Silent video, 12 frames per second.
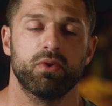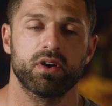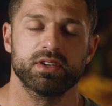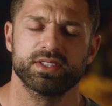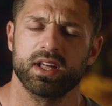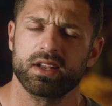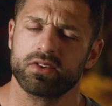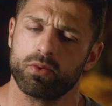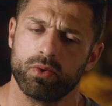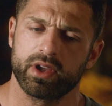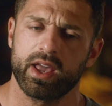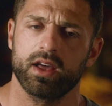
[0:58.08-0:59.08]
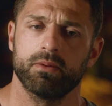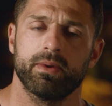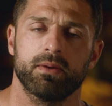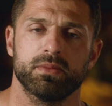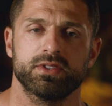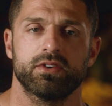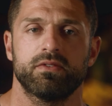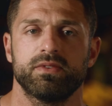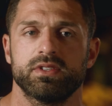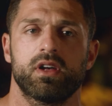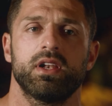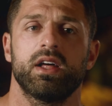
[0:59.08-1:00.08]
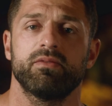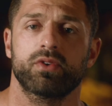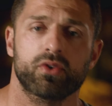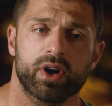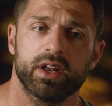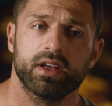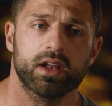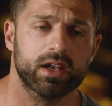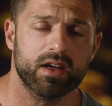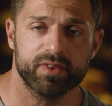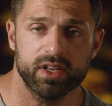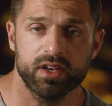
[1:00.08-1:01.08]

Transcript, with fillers: what I started to work out about myself is I loved creating and loved